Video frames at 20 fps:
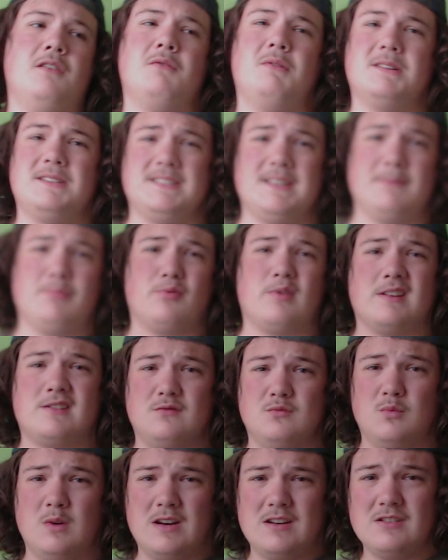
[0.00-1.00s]
What separates
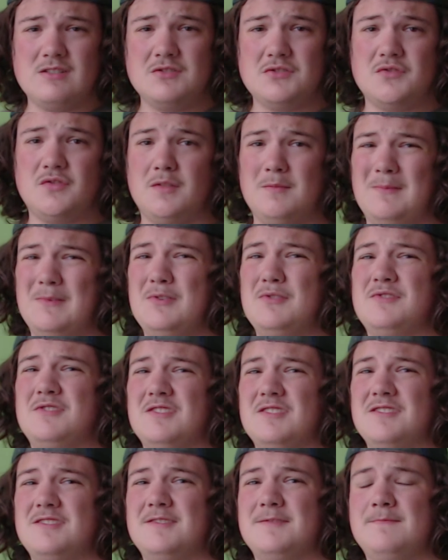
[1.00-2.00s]
winners from
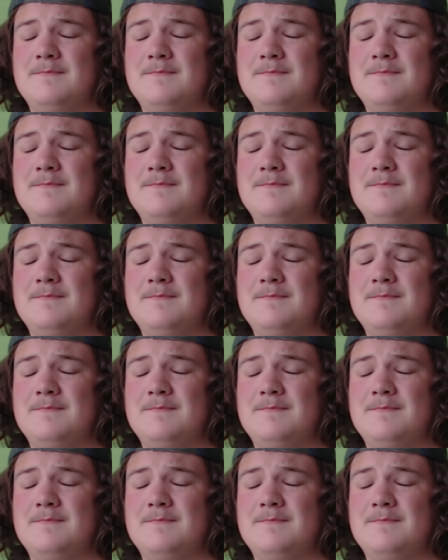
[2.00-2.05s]
losers